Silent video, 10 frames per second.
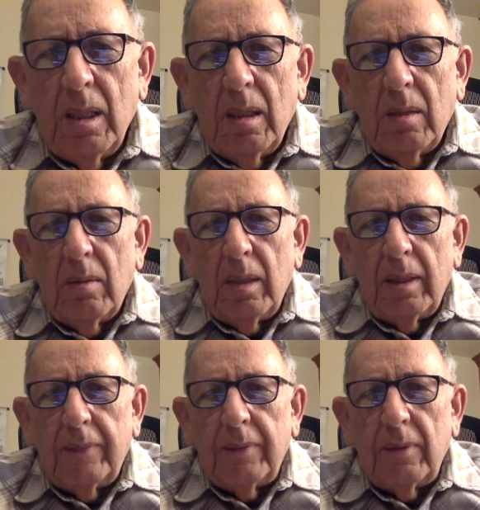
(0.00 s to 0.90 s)
Right
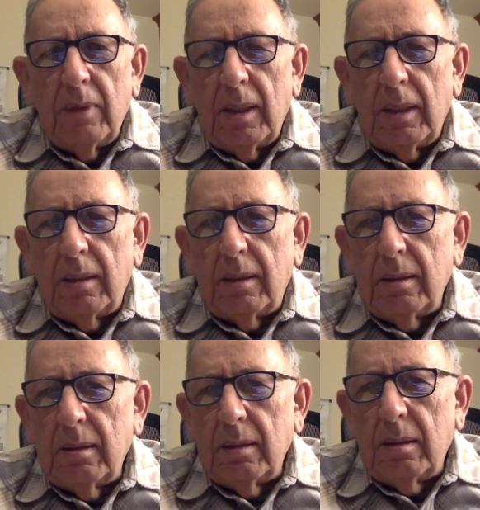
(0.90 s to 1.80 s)
after that
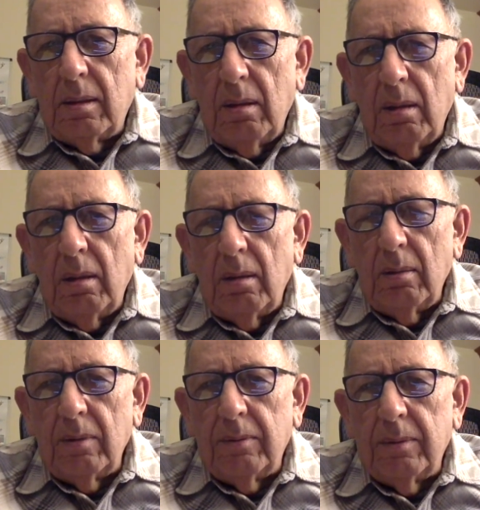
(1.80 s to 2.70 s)
call
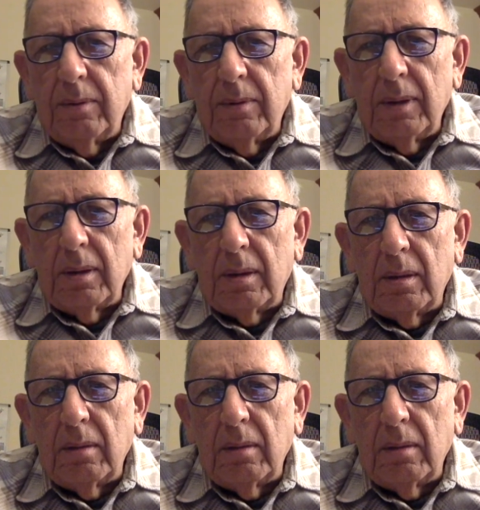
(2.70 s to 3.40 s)
with uh, Colonel